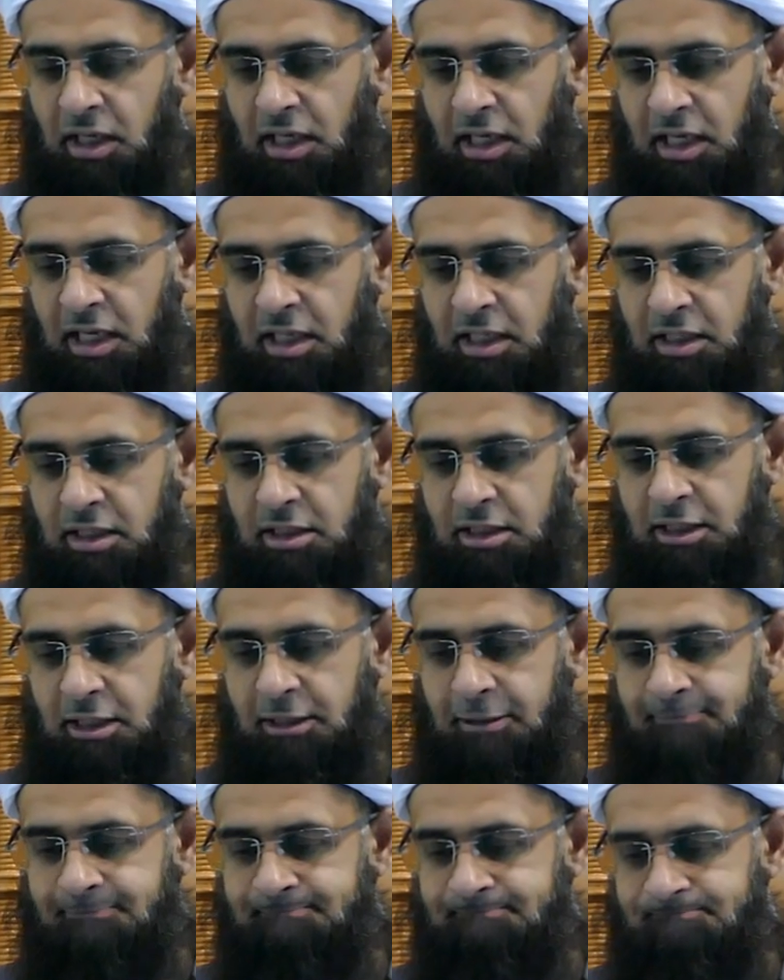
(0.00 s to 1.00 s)
And
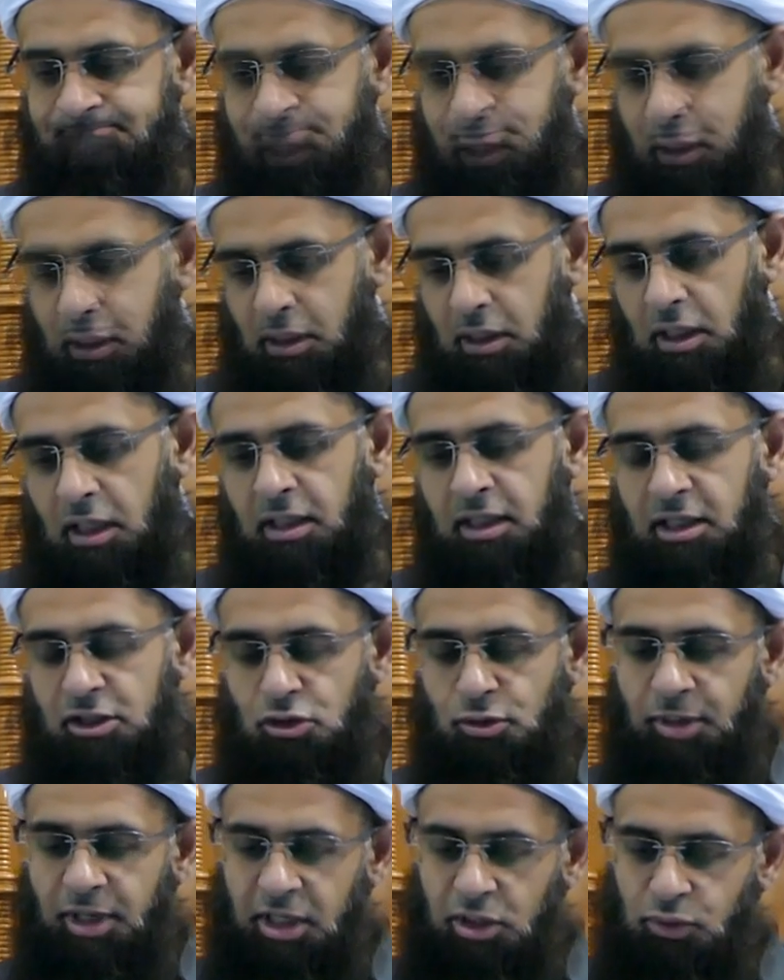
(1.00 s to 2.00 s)
Allah
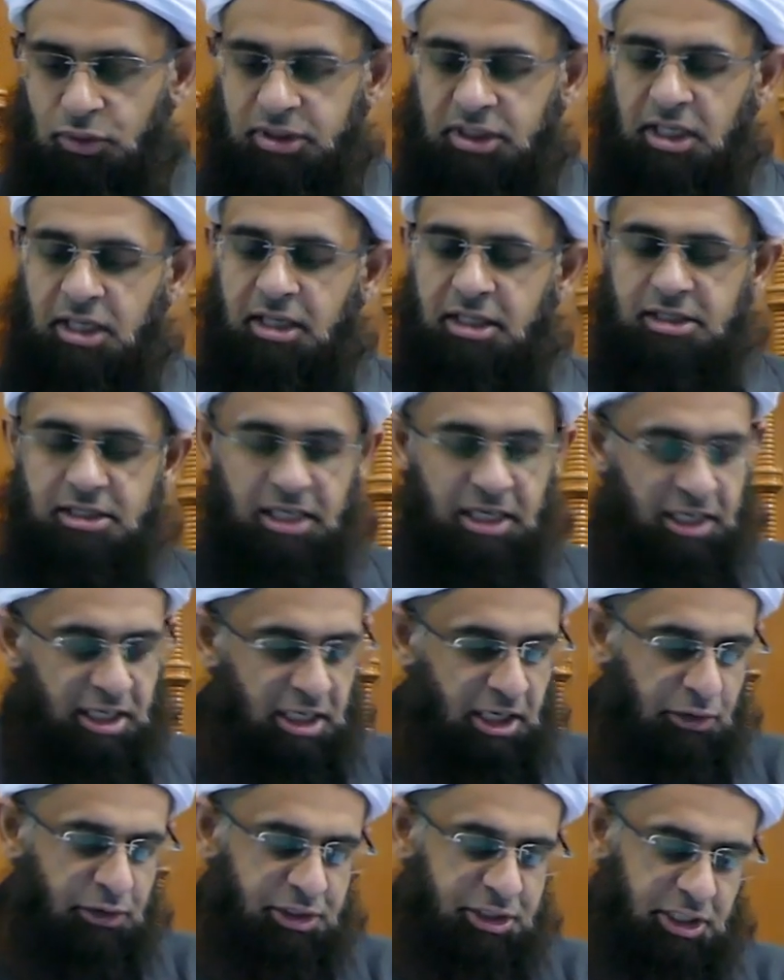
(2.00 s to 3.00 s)
subhanahu wa ta'ala is
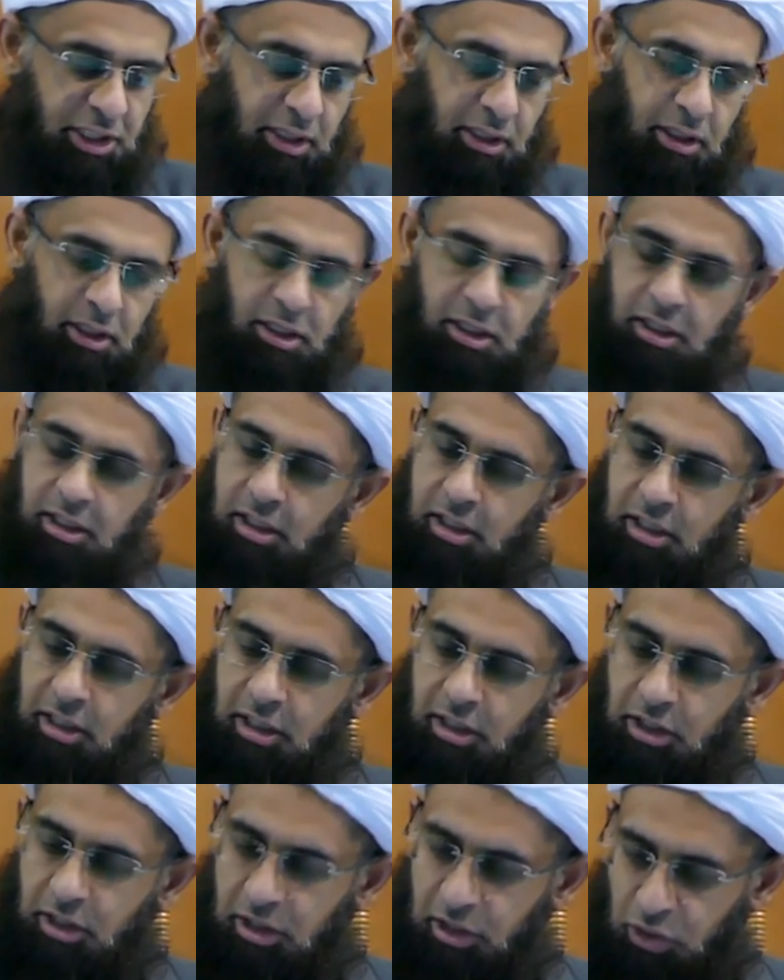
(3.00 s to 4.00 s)
encouraging
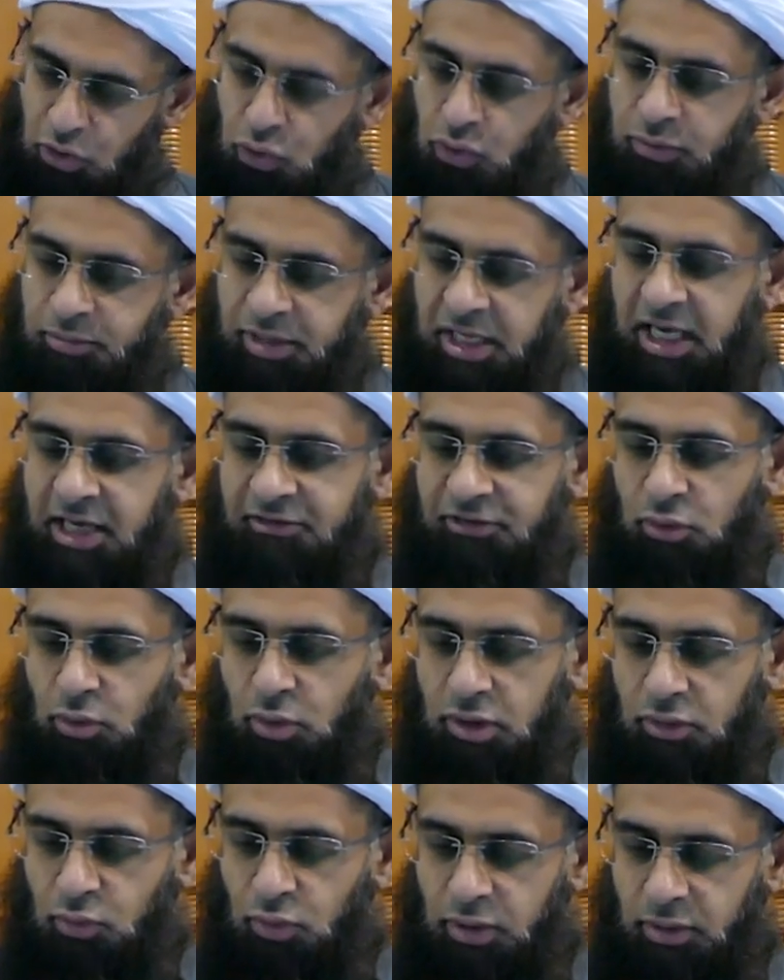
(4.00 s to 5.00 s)
good behavior
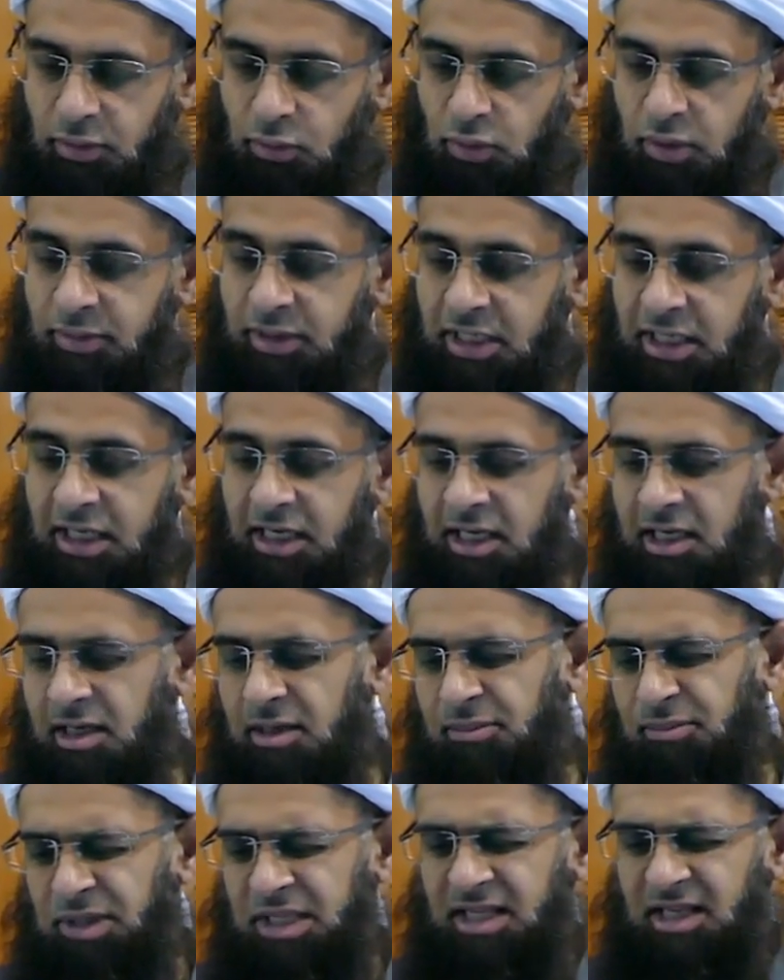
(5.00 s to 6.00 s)
with women
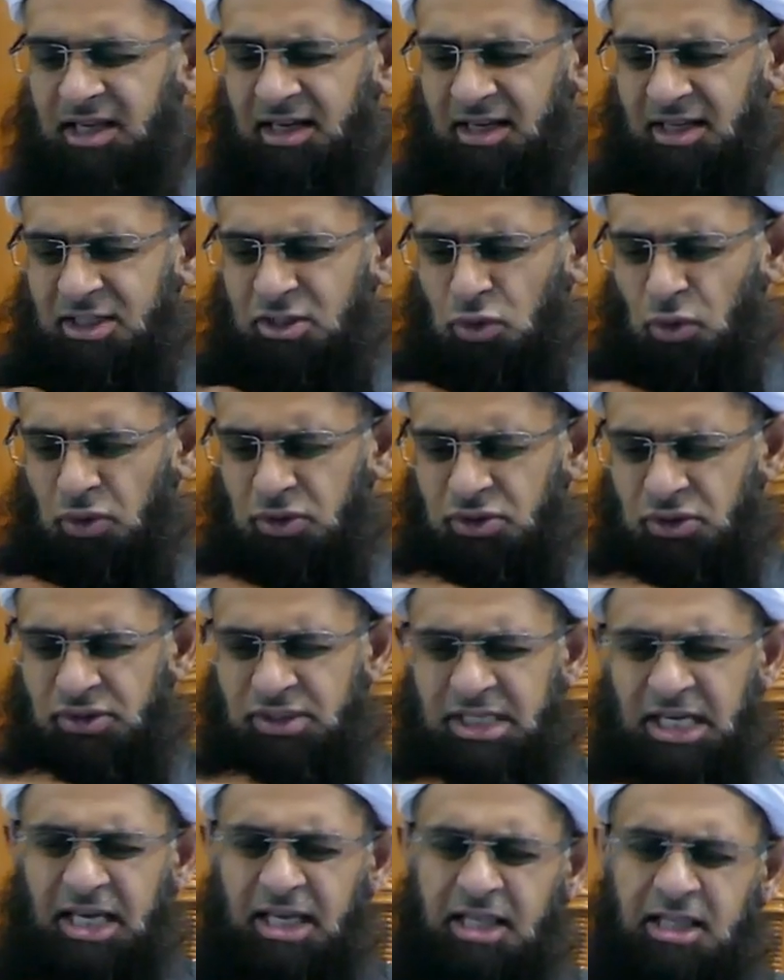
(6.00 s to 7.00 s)
again, but then is also
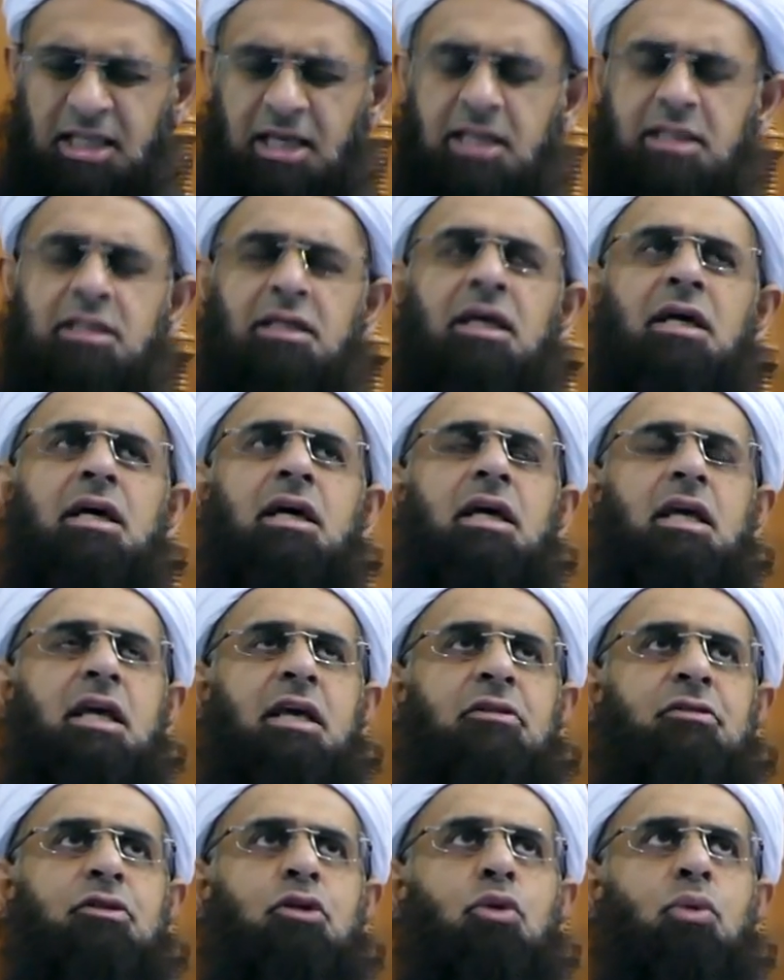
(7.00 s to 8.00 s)
saying that
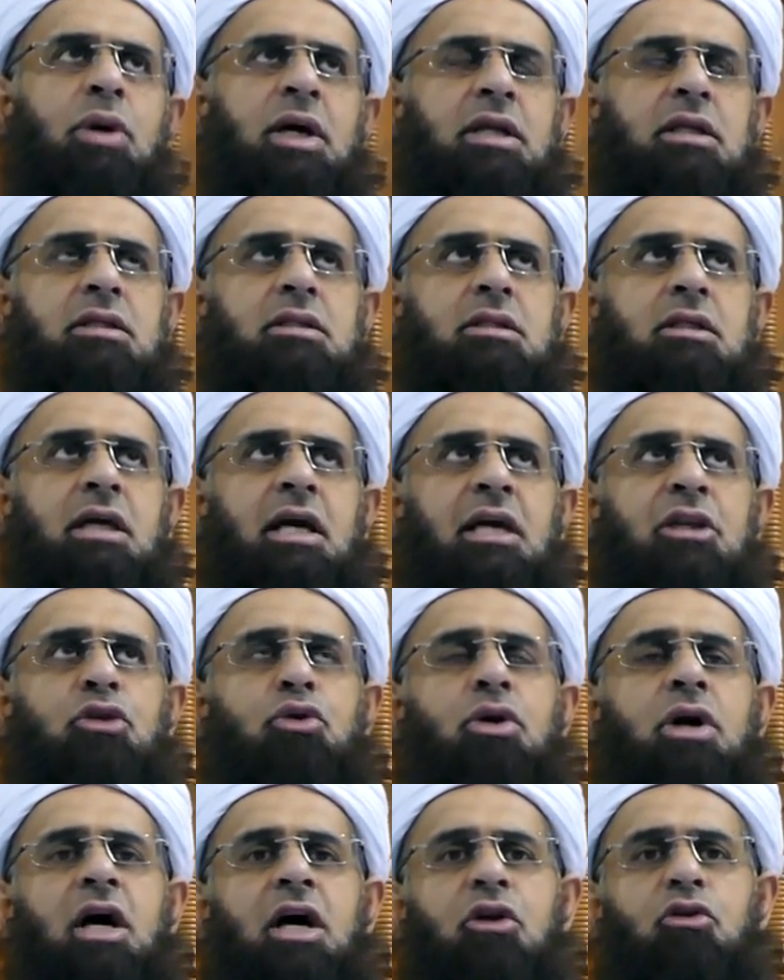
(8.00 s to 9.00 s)
if you want and you
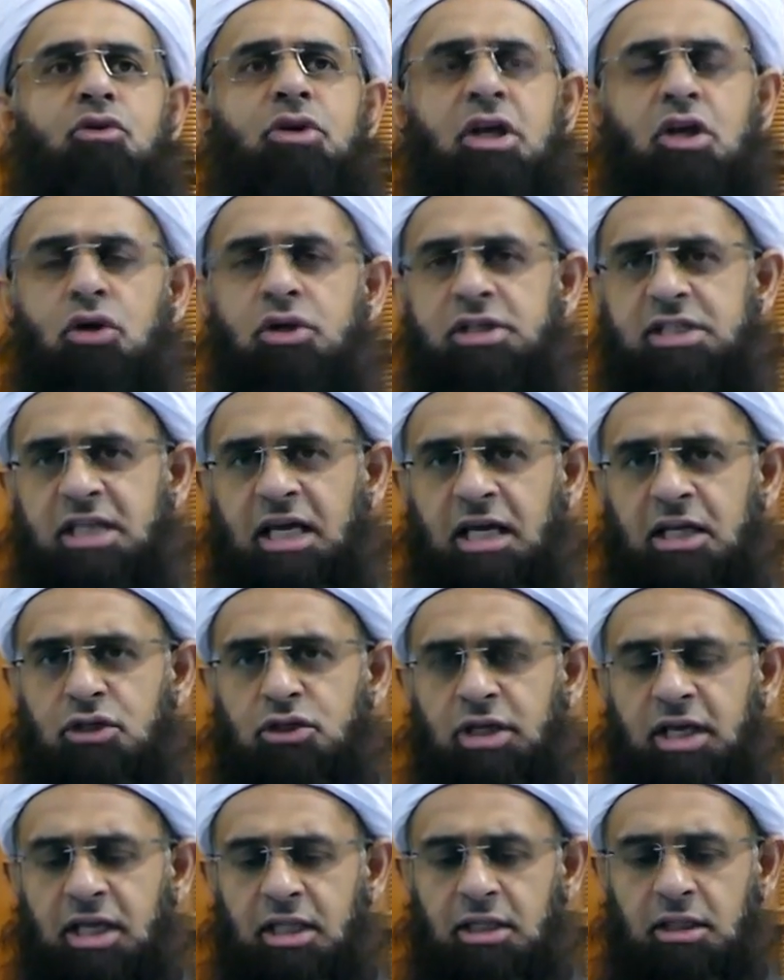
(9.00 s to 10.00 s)
can't reconcile
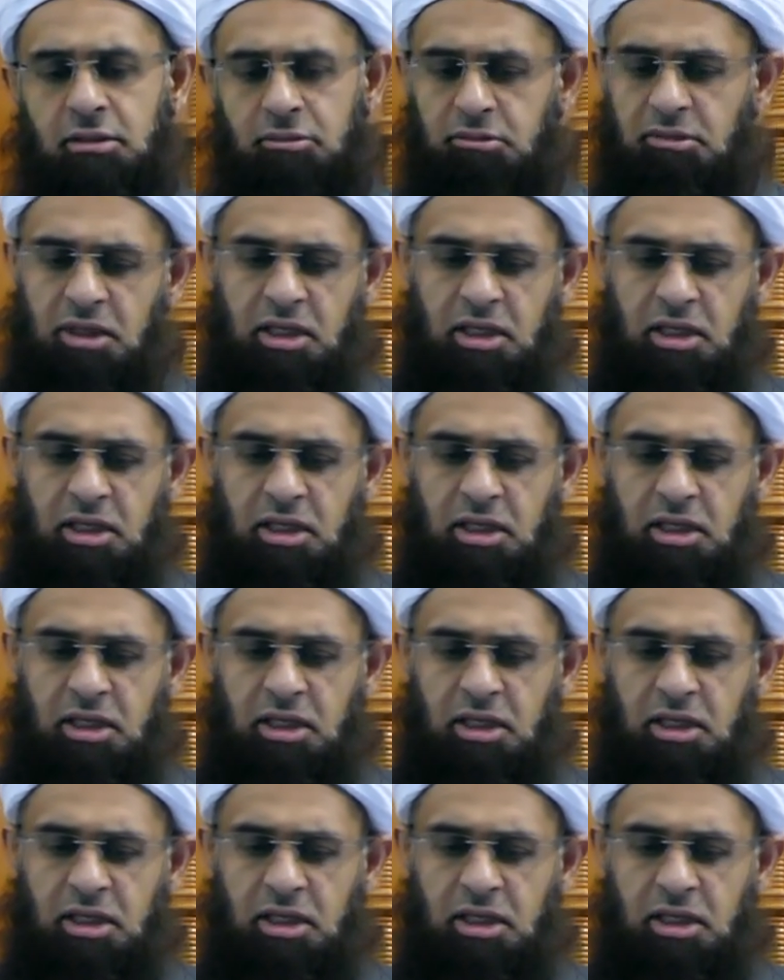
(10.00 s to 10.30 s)
together,